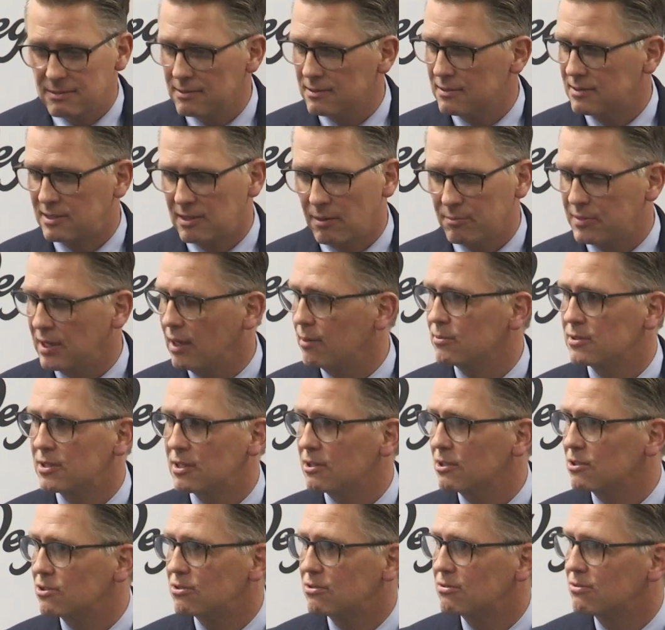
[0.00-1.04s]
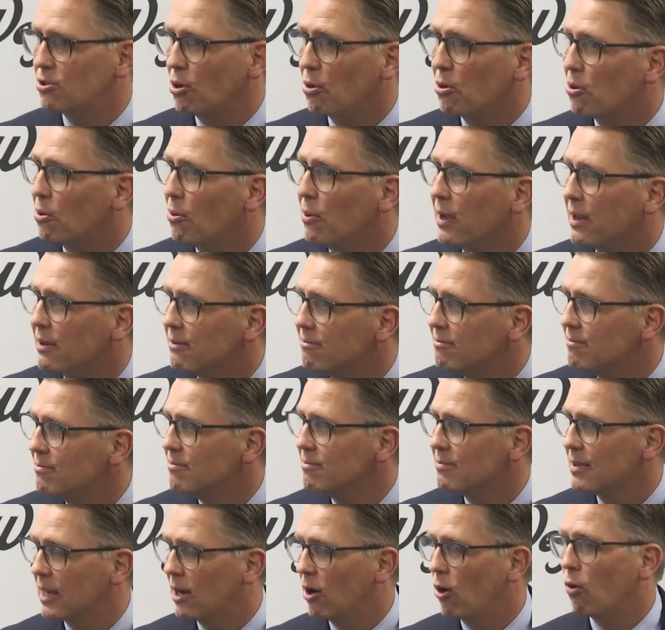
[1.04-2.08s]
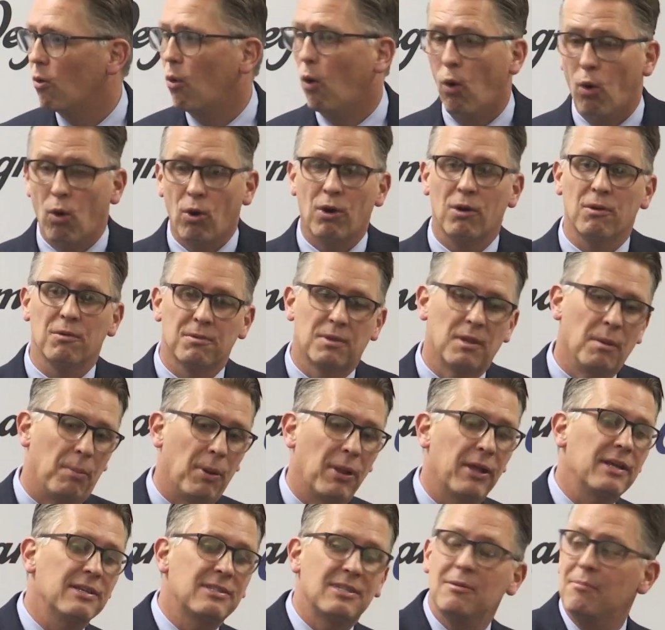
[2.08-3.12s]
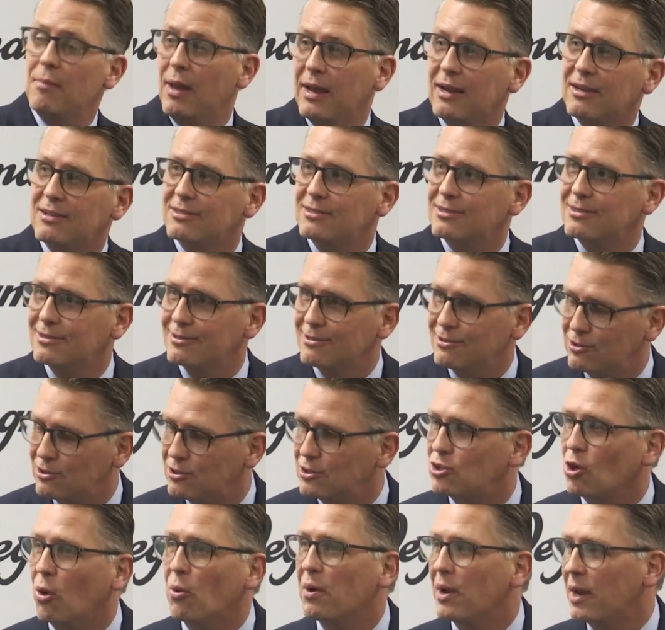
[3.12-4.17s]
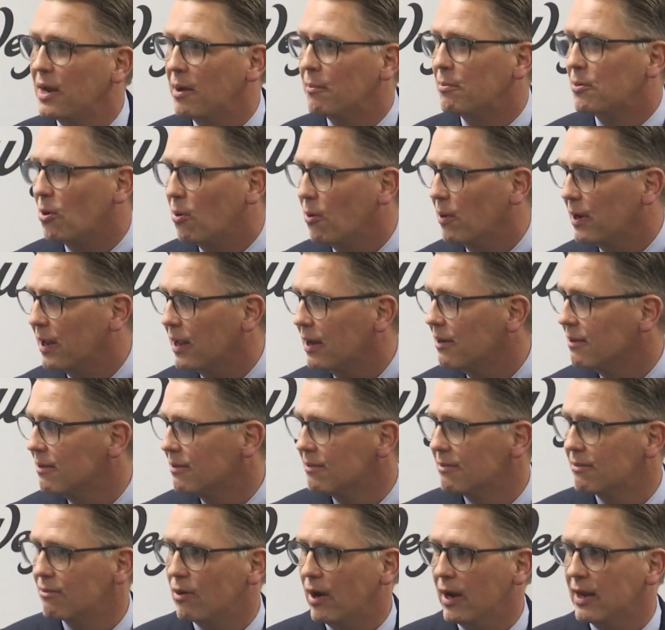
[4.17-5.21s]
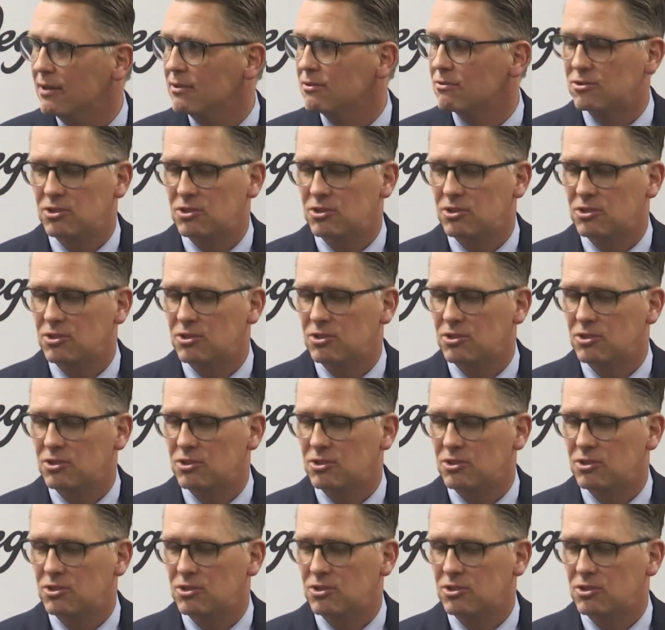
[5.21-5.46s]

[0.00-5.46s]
sometimes they just don't go in, you know, or the plays he makes don't end up going in, right?